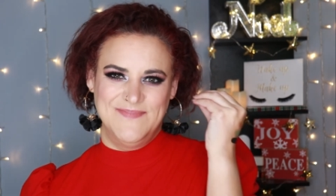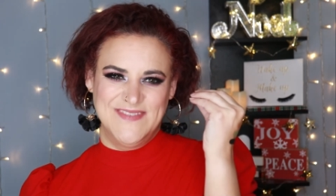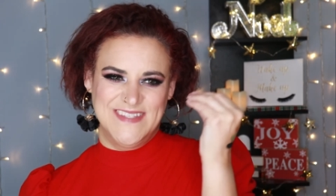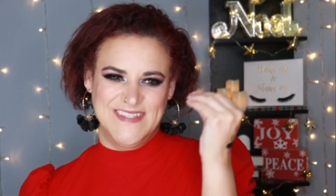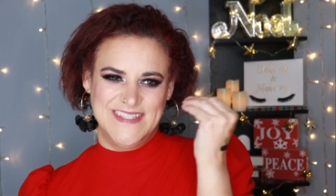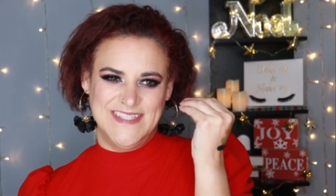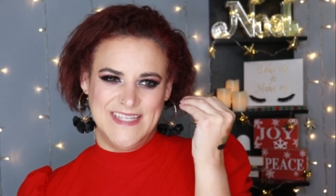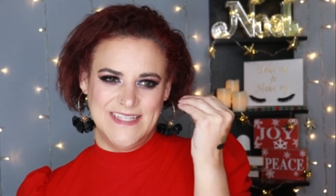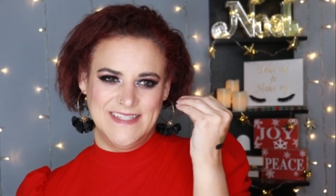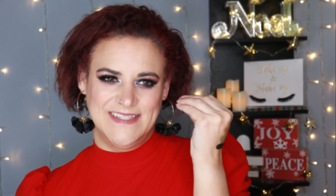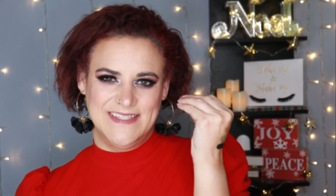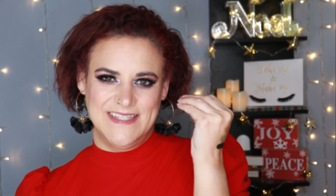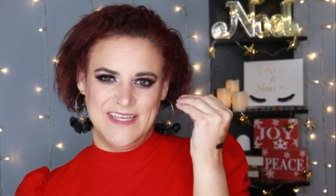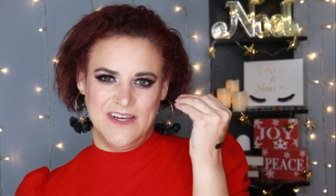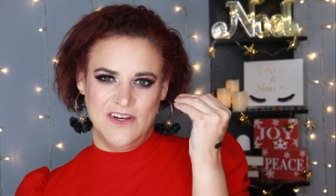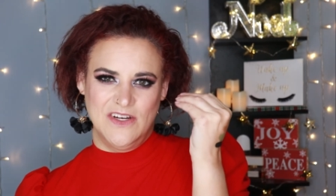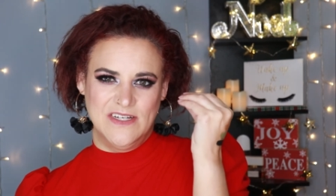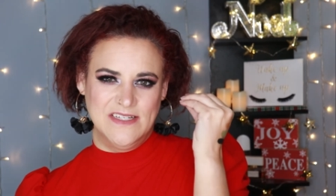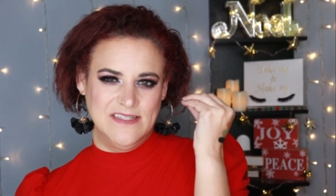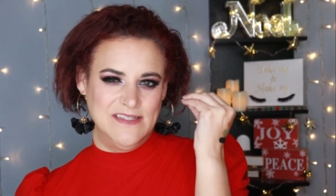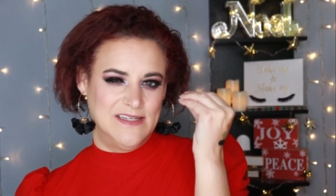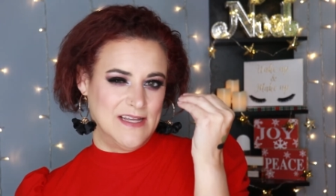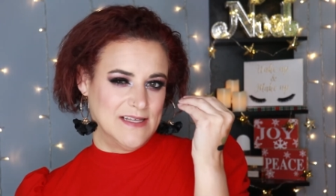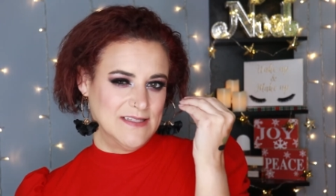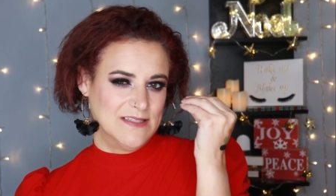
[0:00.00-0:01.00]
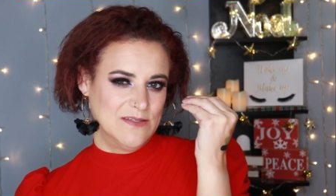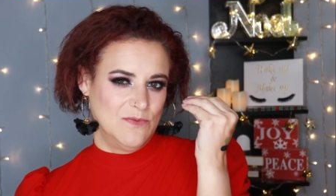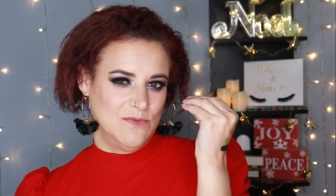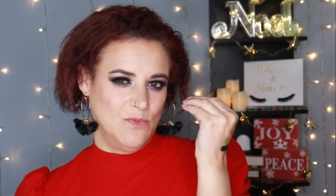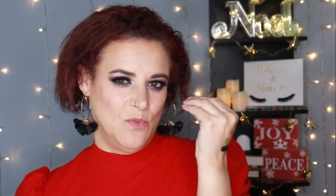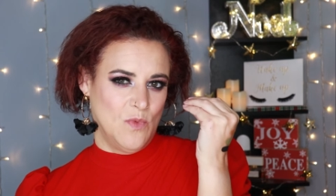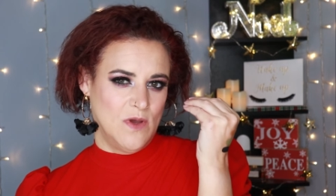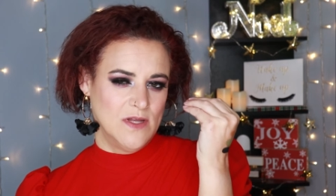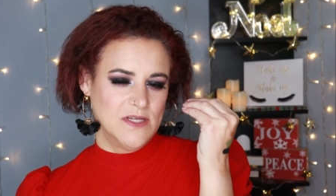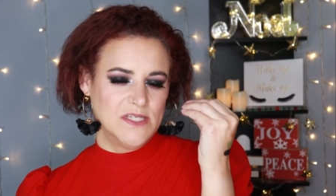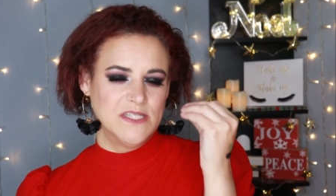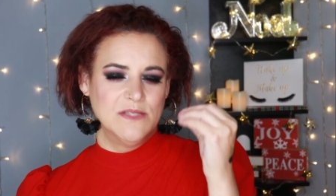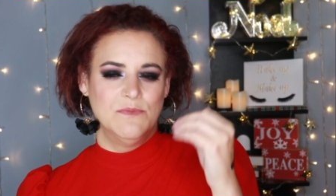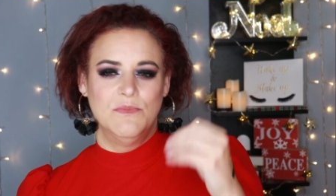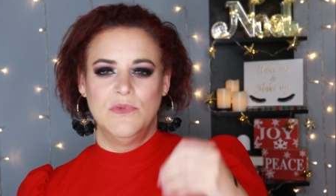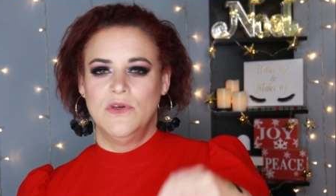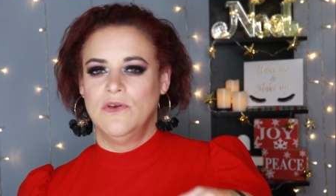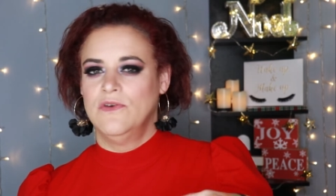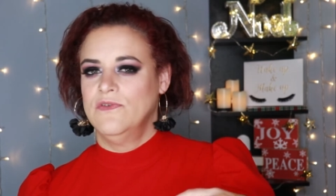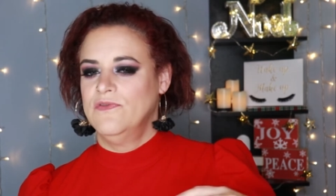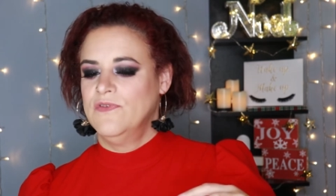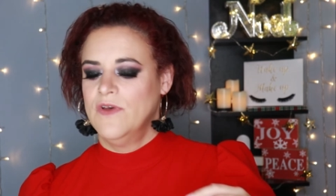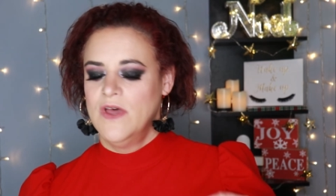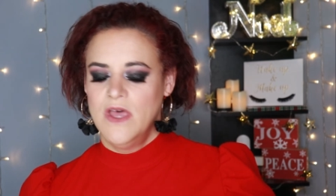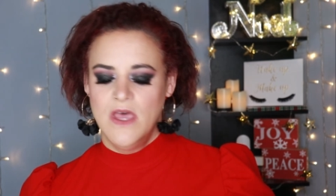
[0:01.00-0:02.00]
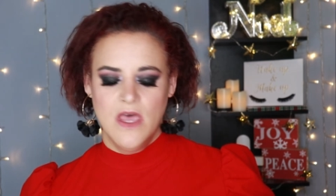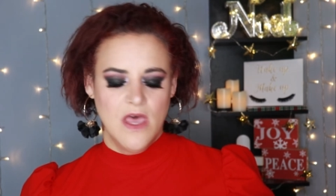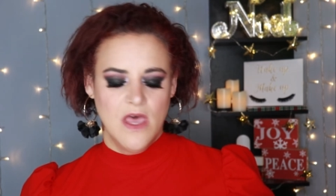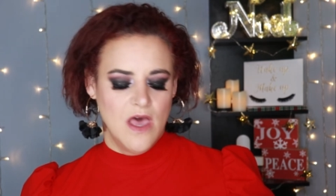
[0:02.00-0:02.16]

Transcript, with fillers: sits there and doesn't want to move.